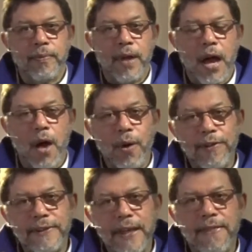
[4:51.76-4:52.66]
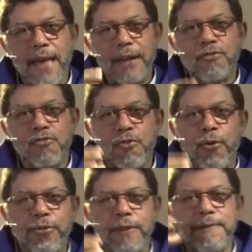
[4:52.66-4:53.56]
How has that
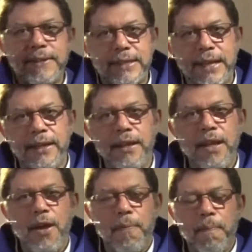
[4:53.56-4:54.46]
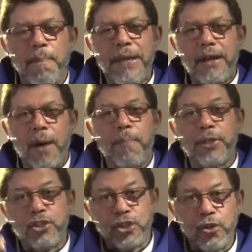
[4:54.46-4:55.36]
growth of sin become
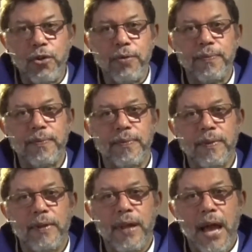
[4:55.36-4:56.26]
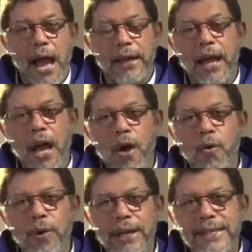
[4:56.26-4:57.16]
mature? And
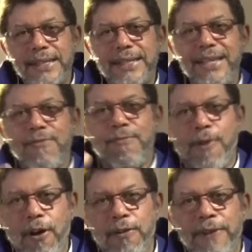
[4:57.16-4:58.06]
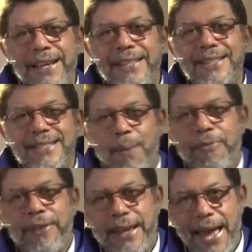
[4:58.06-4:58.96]
how is it evolving into
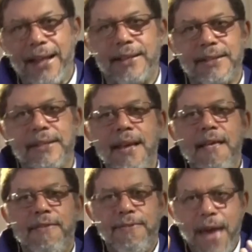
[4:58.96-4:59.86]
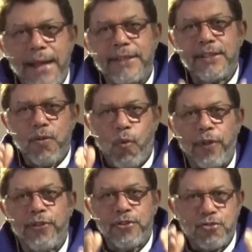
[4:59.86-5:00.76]
something else? That's
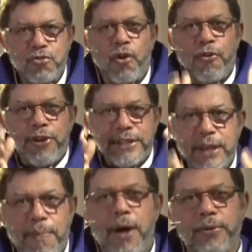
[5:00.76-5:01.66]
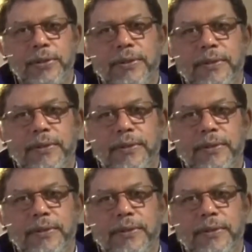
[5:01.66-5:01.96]
what the story is about.